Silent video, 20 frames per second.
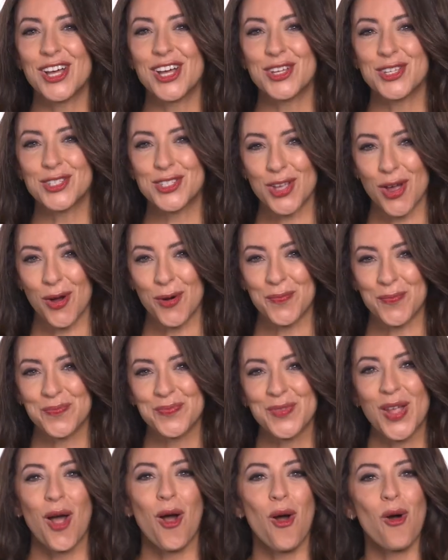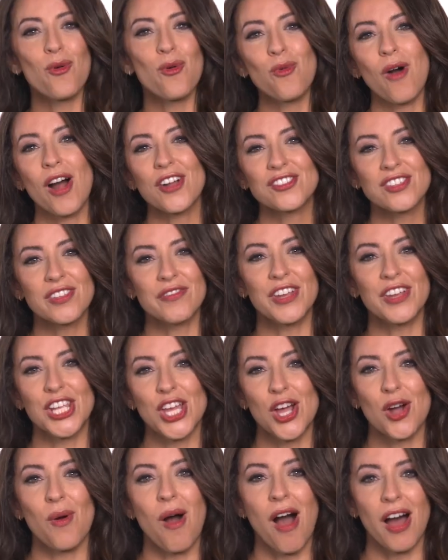So, watch the
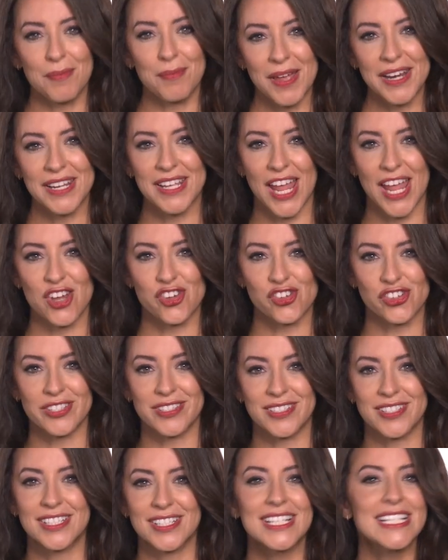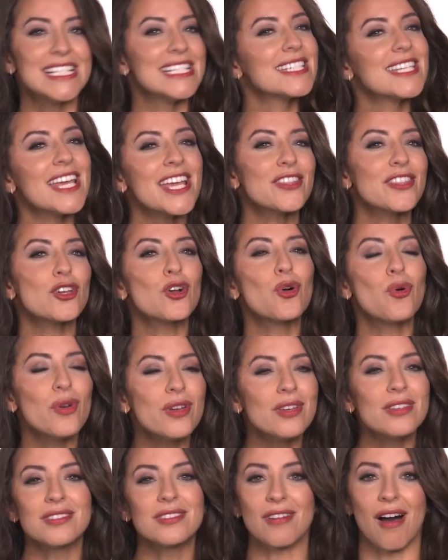video on medications. Take the
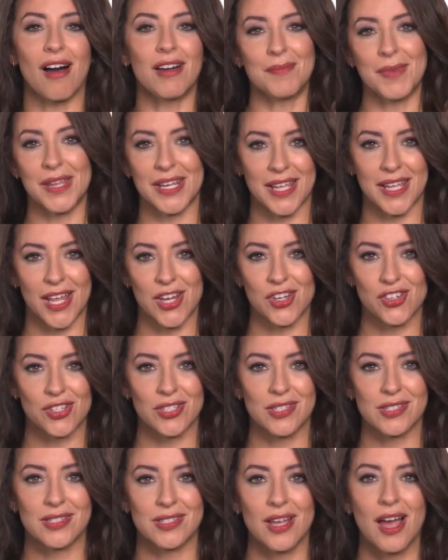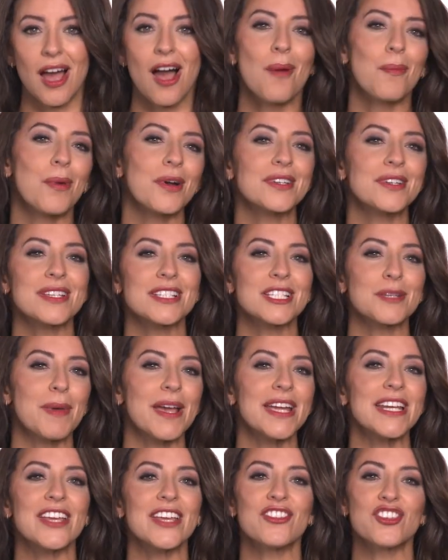quiz on medications.
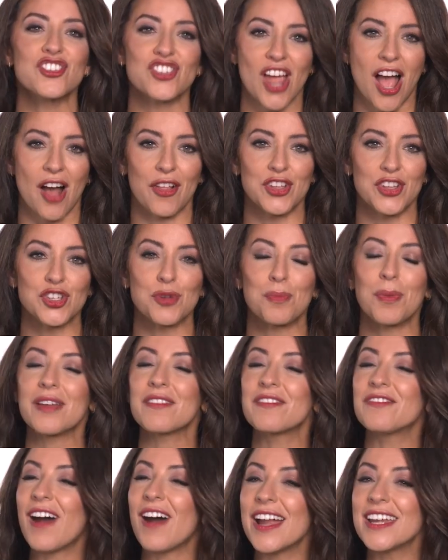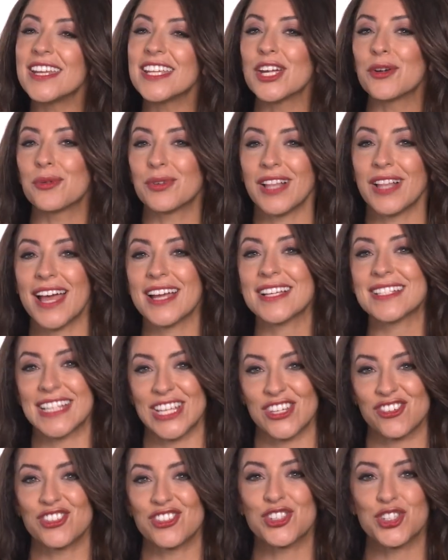Participate in the challenge by finding a
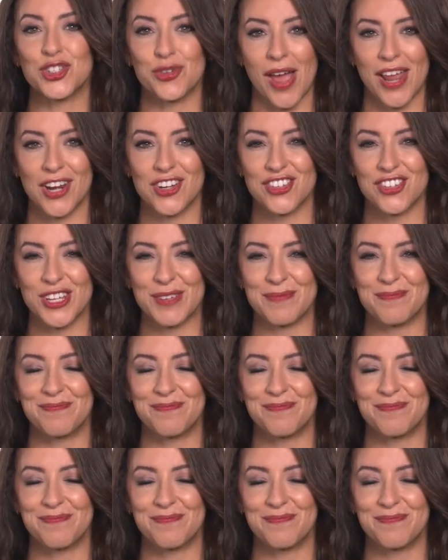relaxation strategy.